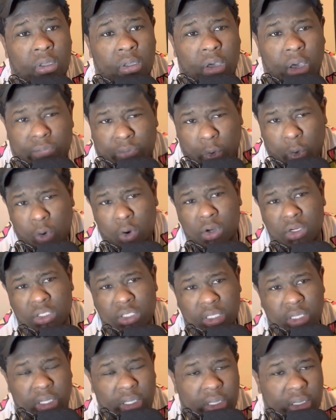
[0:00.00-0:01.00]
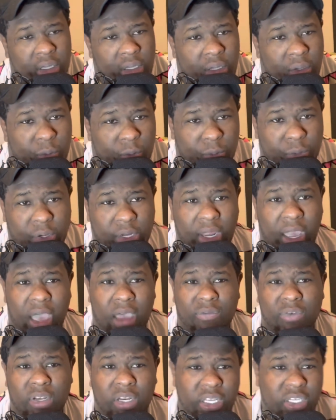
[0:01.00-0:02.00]
Of course, we were going to
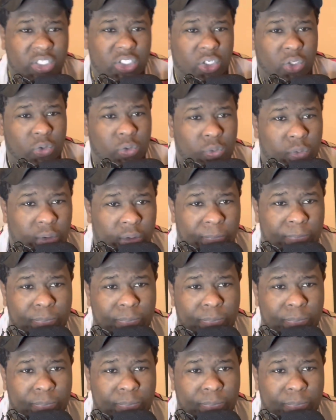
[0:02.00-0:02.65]
have an issue.